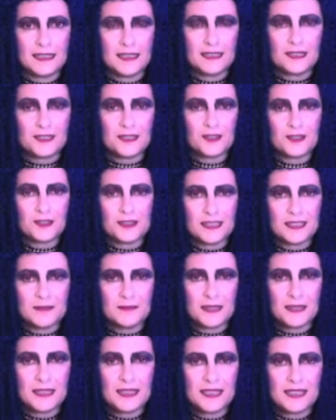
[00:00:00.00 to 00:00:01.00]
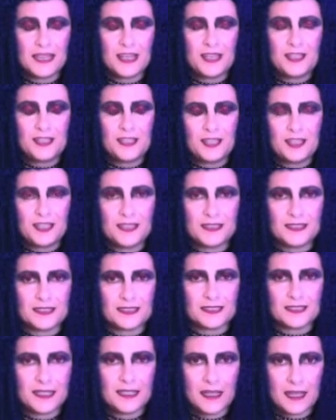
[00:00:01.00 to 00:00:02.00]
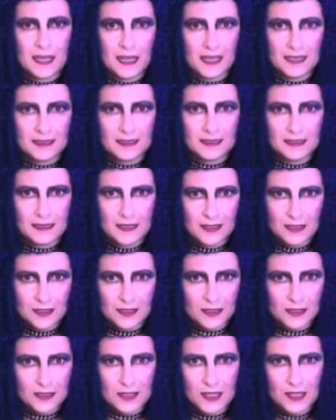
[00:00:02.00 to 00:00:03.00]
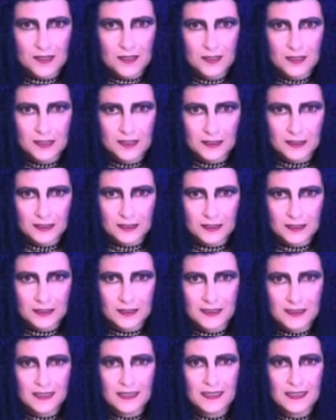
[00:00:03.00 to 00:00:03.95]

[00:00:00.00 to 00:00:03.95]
it took them years and years, a dozen years.